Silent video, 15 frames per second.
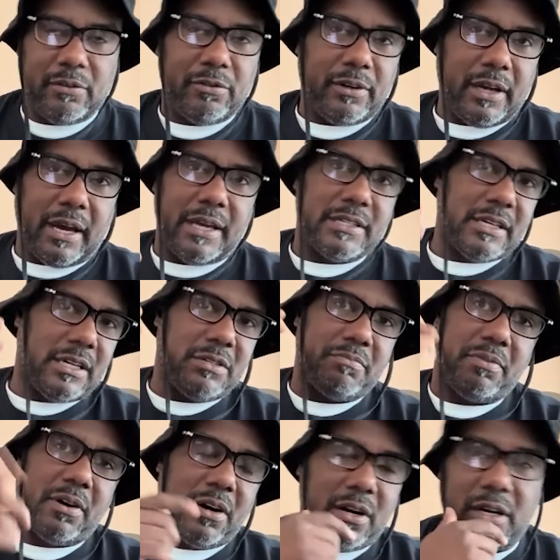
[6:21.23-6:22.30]
Gas Station
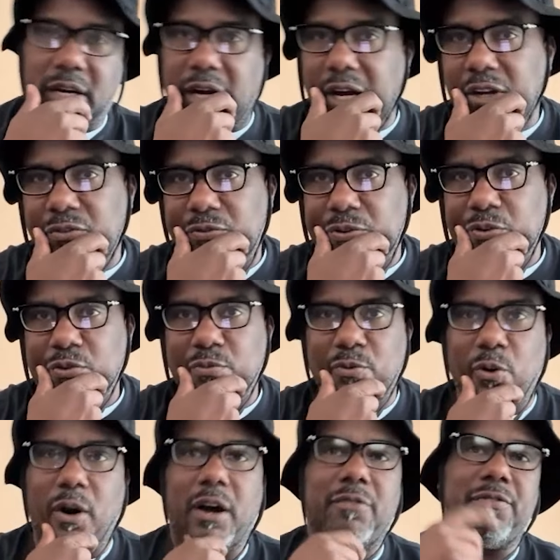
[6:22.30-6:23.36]
Podcast, fueling
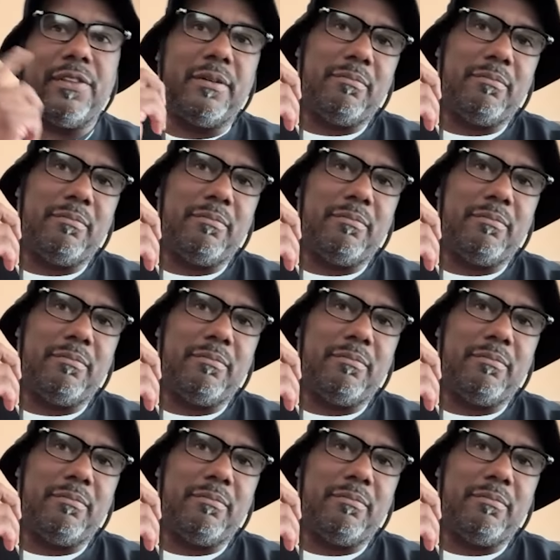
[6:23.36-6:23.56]
ground for the